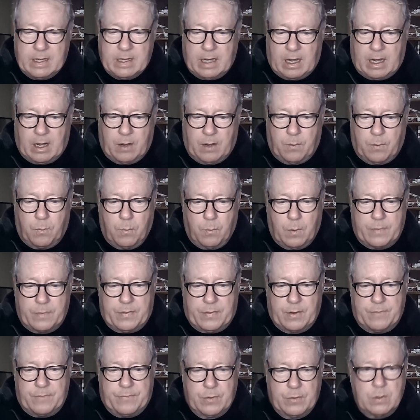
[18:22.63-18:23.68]
uh, what
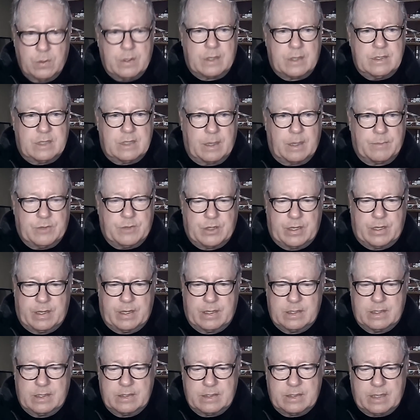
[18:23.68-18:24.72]
their fuel consumption
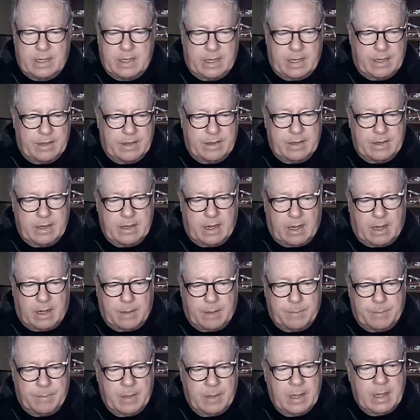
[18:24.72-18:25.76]
is and
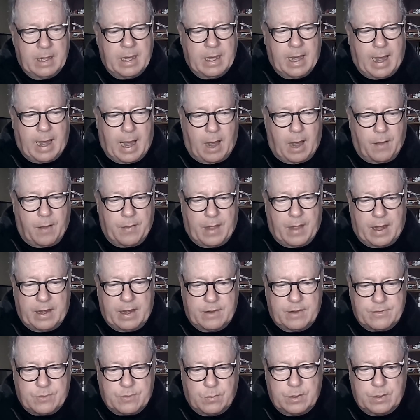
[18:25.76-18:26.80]
um, how that
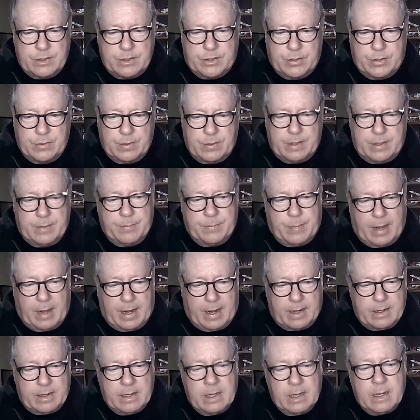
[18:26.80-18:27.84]
is going to
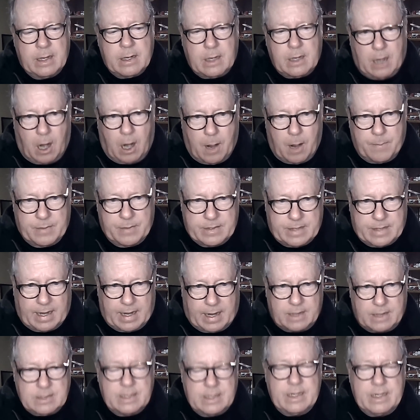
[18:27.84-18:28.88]
impact carbon
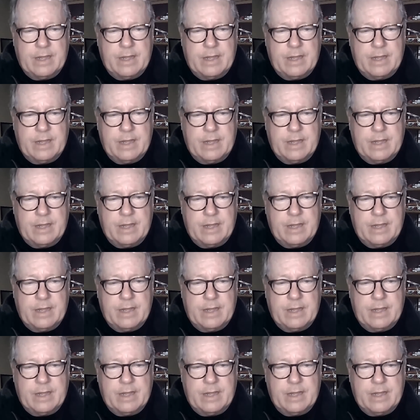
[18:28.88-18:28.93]
tax.